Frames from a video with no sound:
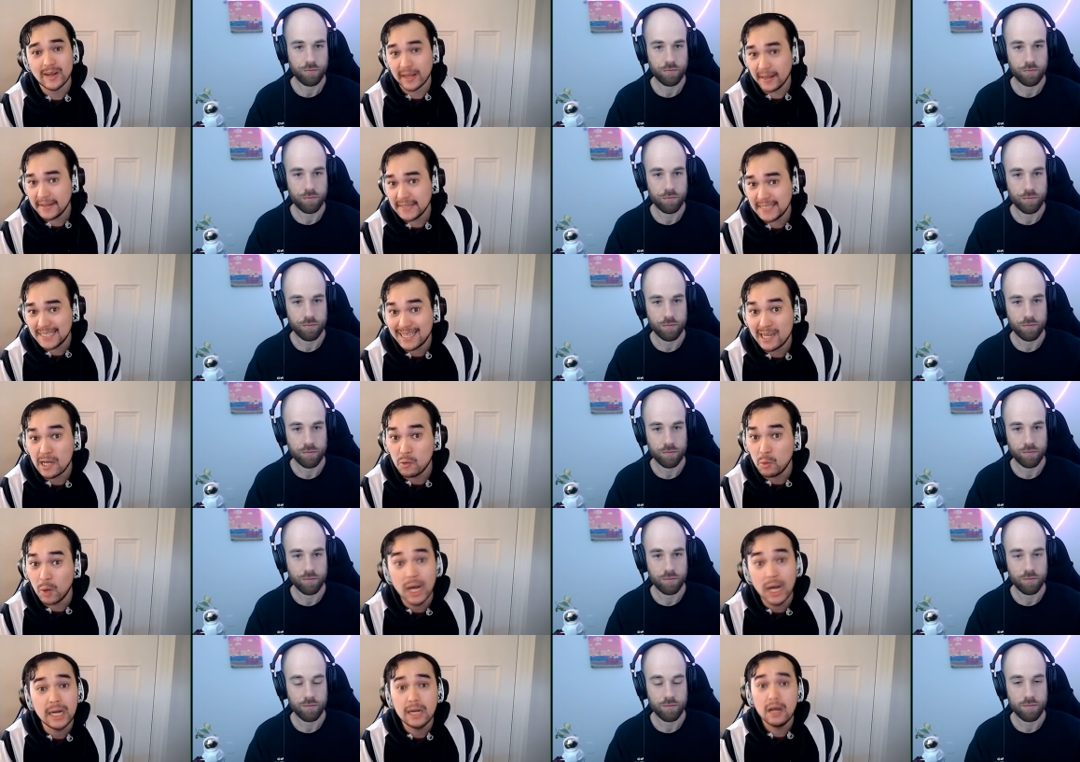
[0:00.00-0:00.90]
Speaker 1: against
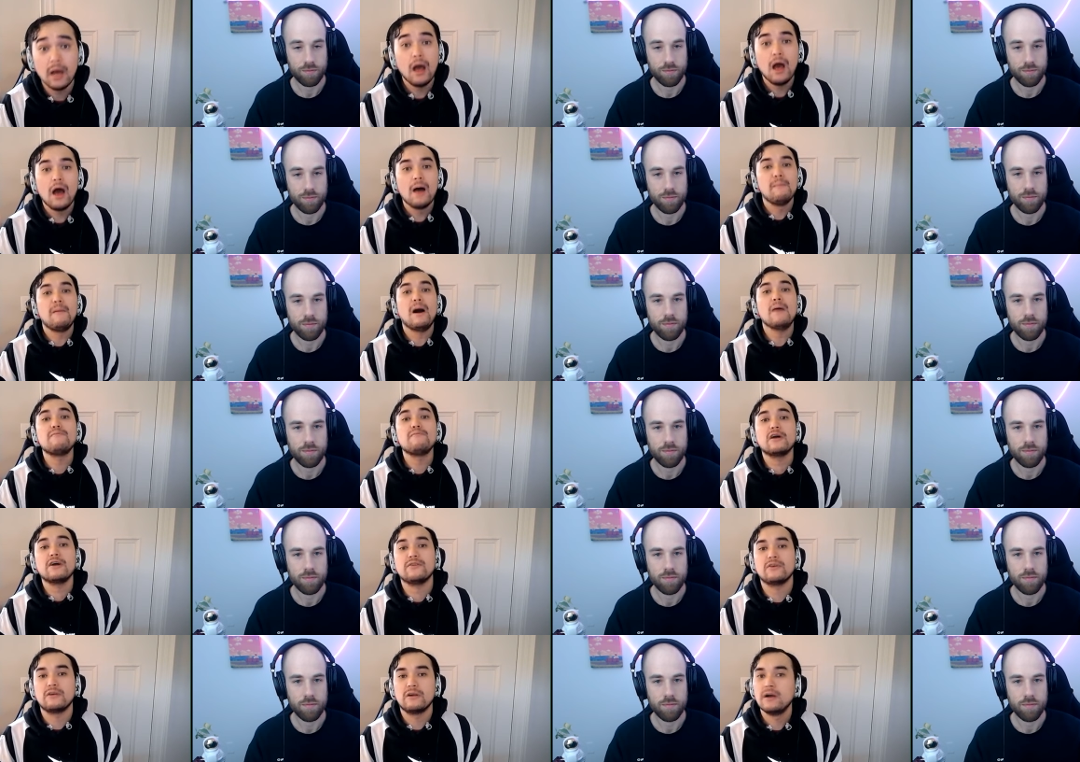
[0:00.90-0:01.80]
T1. My
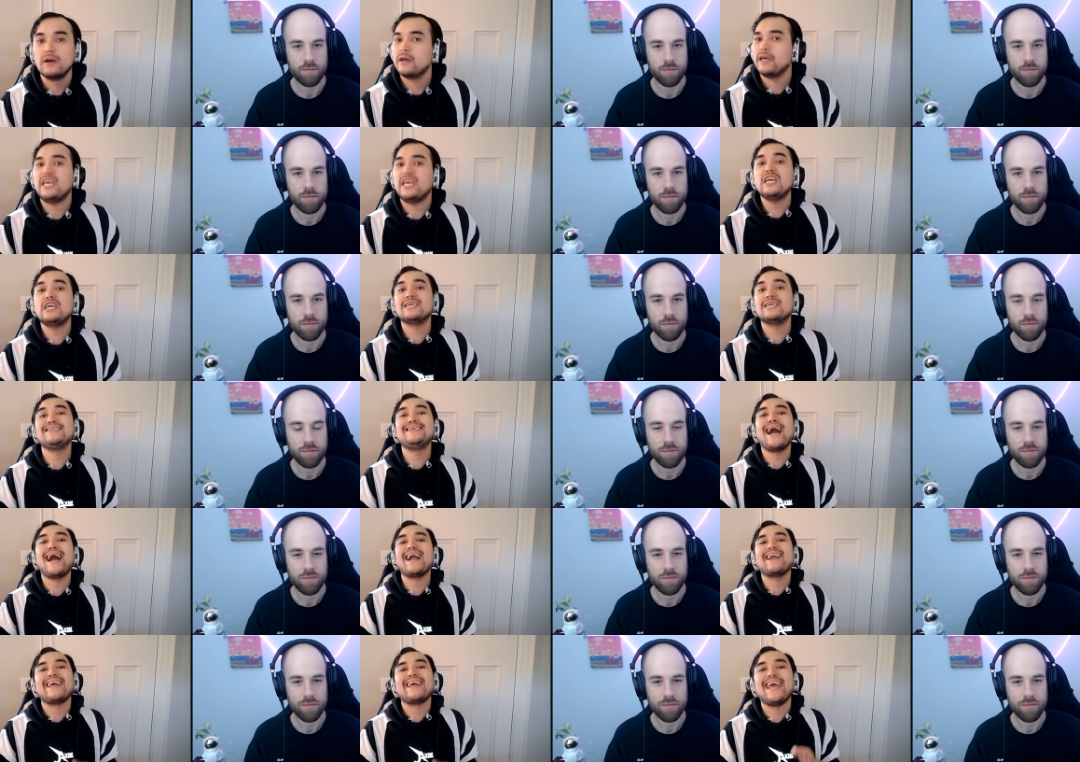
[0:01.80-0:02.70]
brother, he could
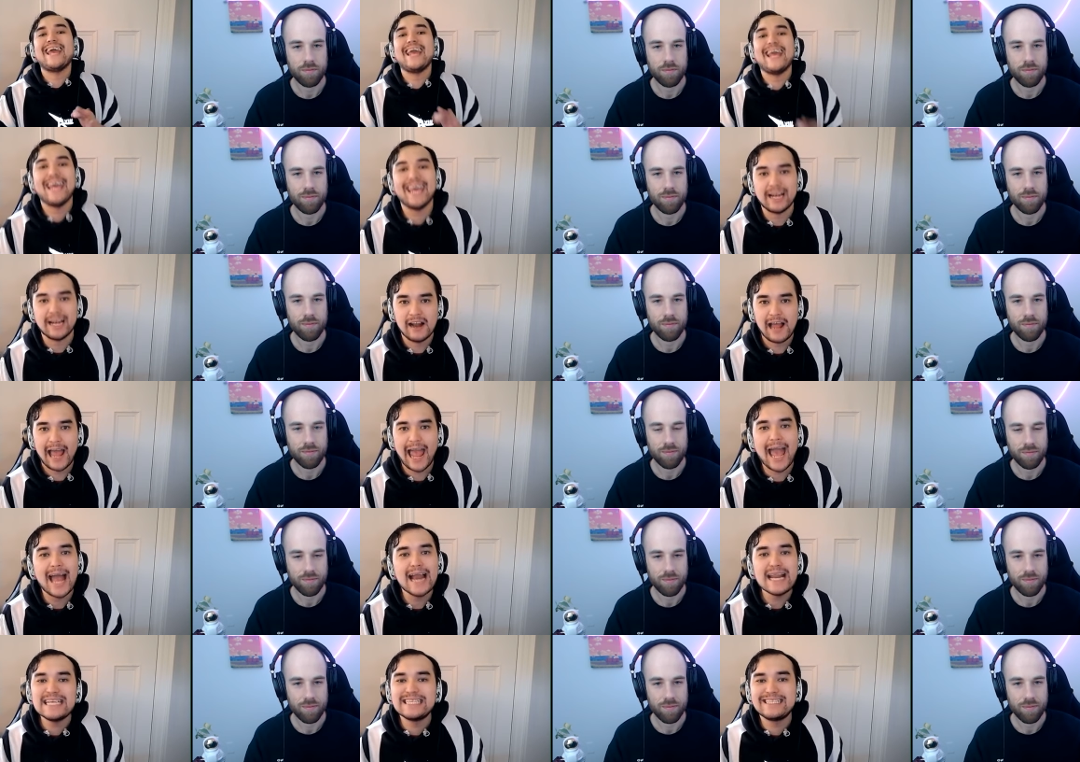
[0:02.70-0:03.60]
not hit
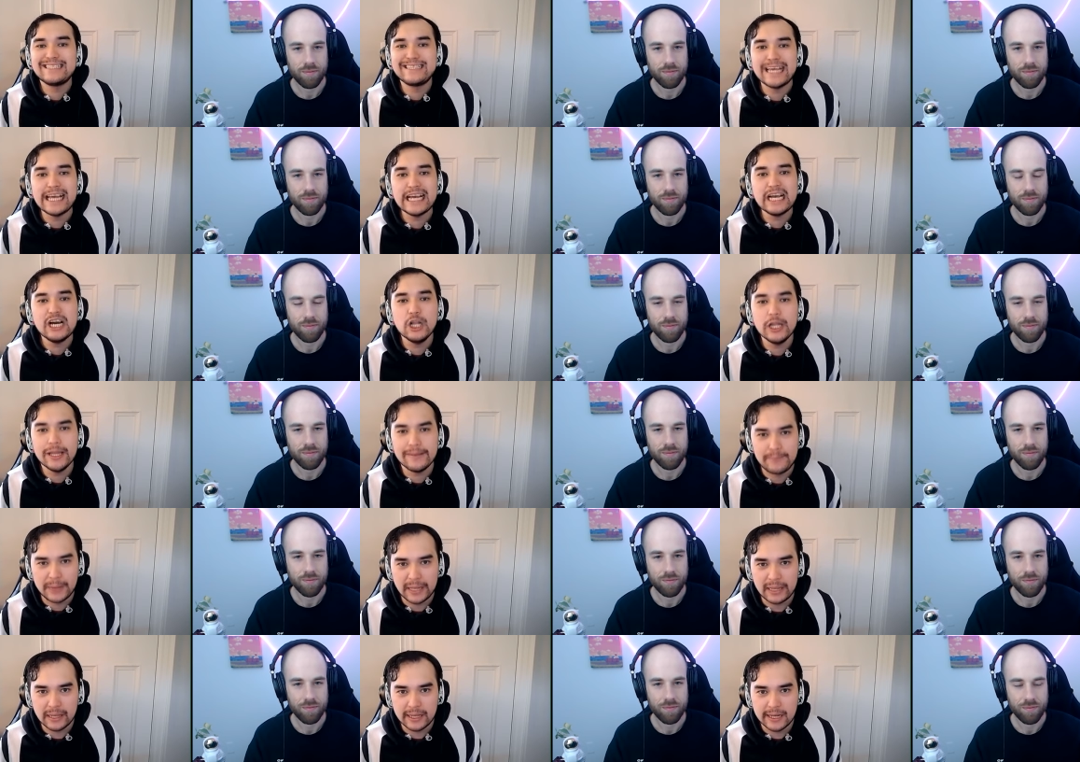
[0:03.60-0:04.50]
any single
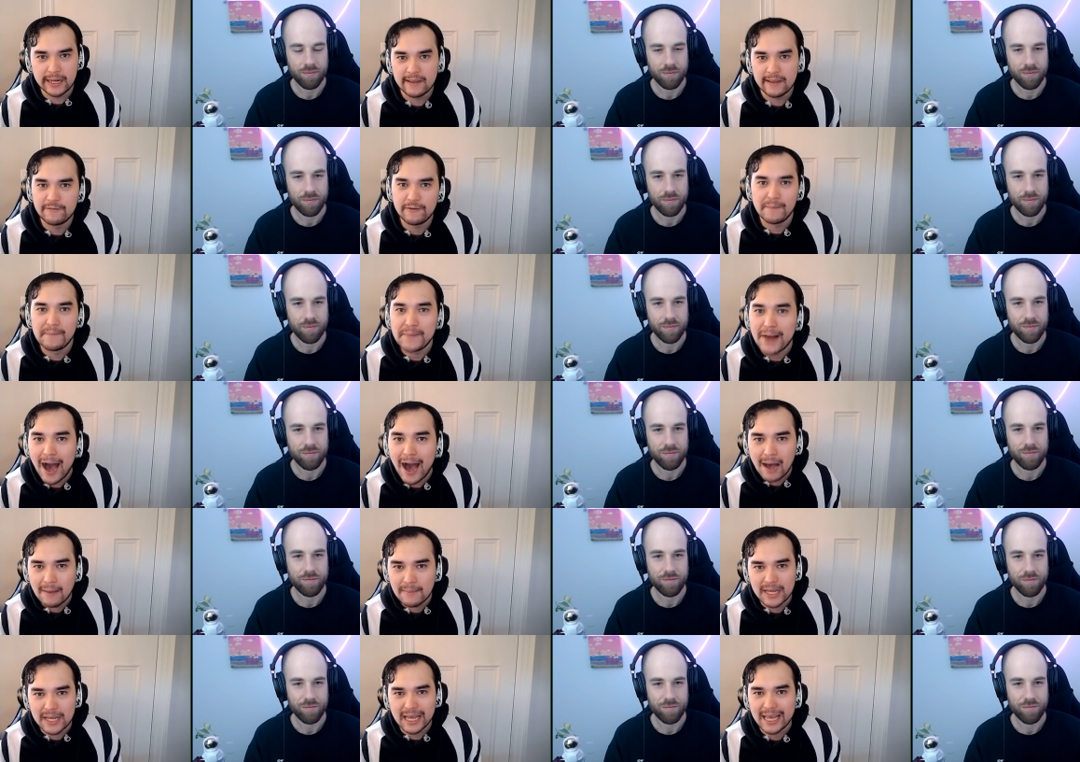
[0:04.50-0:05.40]
ability from
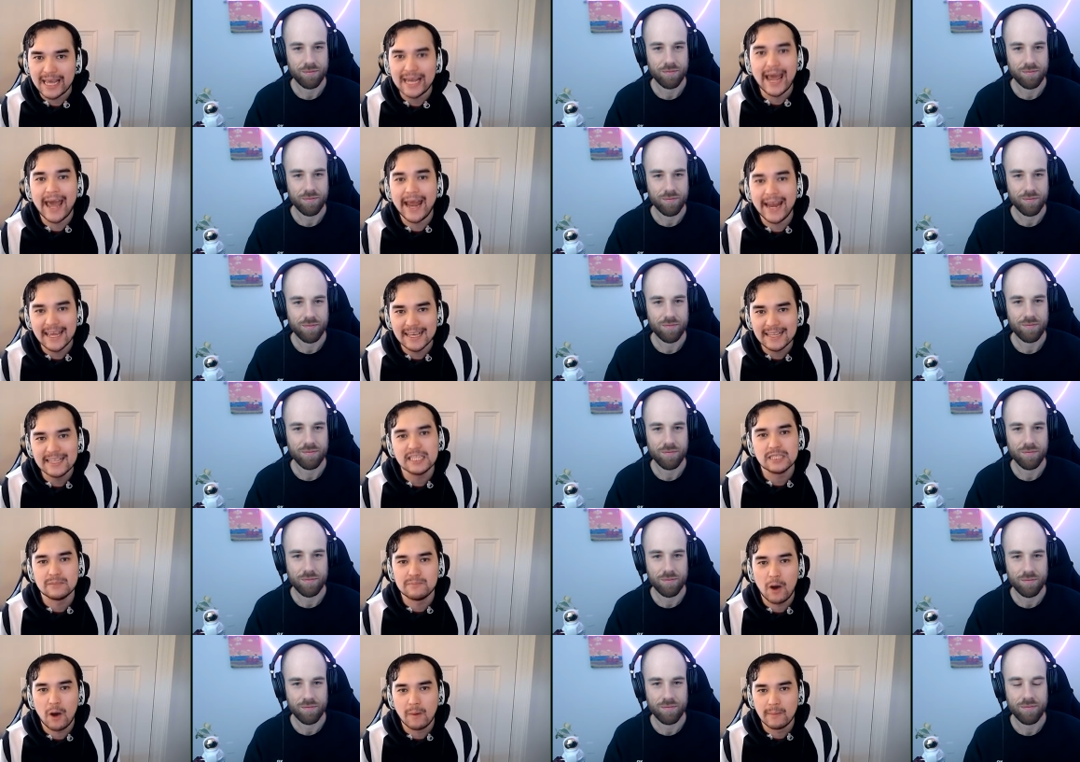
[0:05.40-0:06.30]
Nami in any of
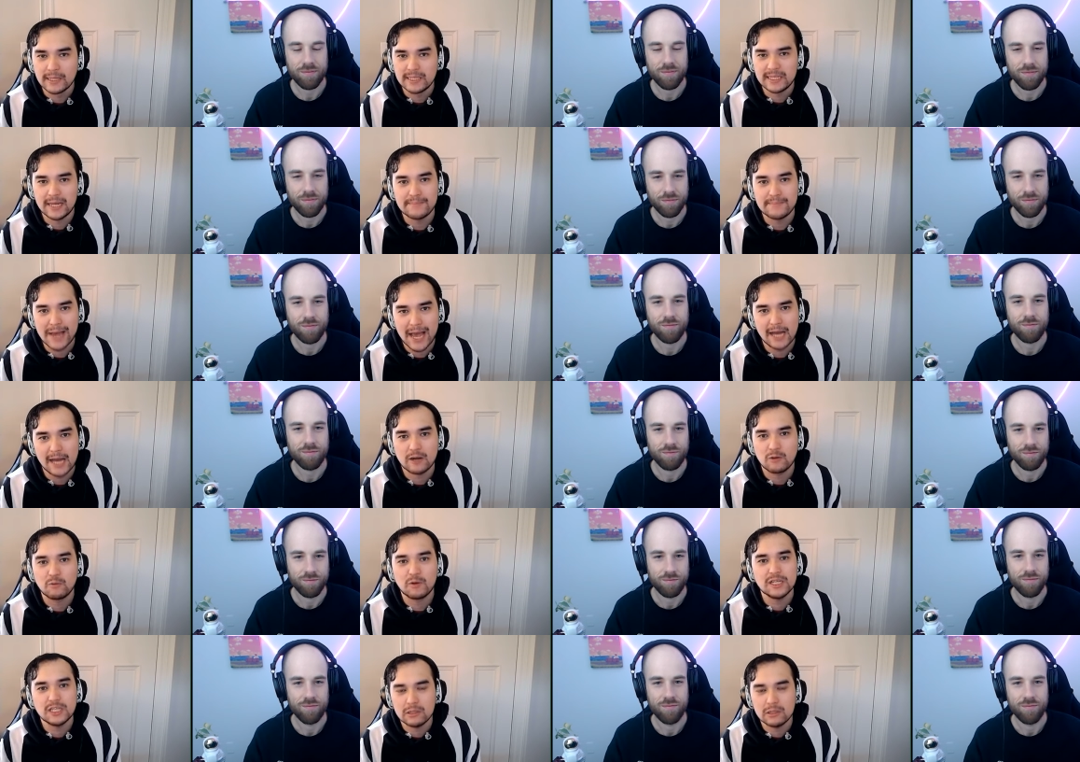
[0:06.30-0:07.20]
these moments that mattered
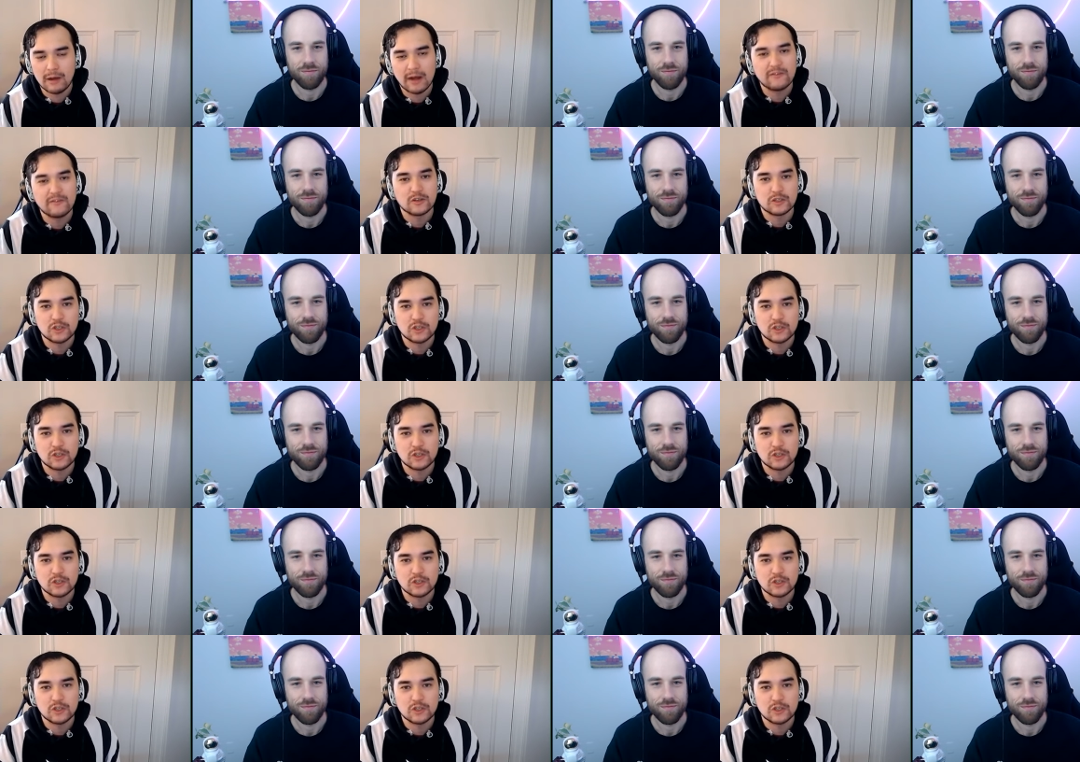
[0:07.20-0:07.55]
whatsoever.